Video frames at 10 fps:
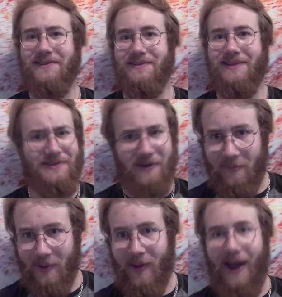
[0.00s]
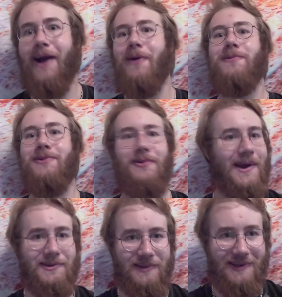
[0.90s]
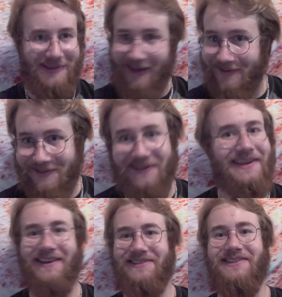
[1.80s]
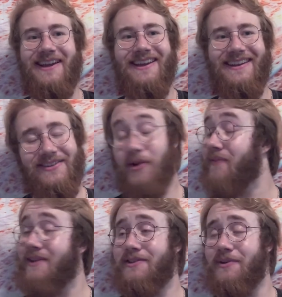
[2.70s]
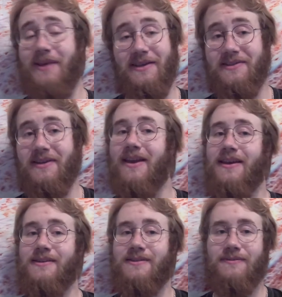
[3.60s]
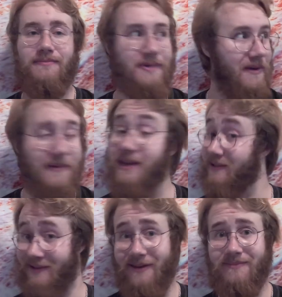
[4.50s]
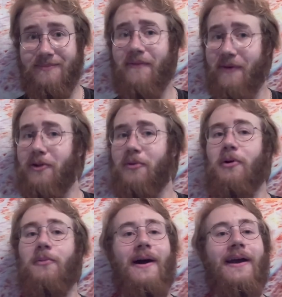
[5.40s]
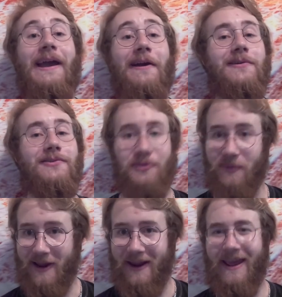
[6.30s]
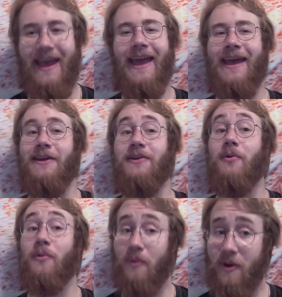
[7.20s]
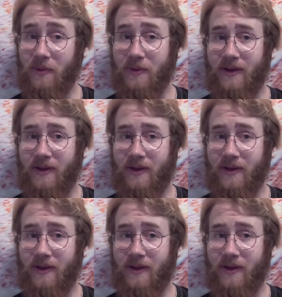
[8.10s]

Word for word: Let's talk about how do you actually get to Kingston. Traveling to Kingston is conveniently available by air, train, and road.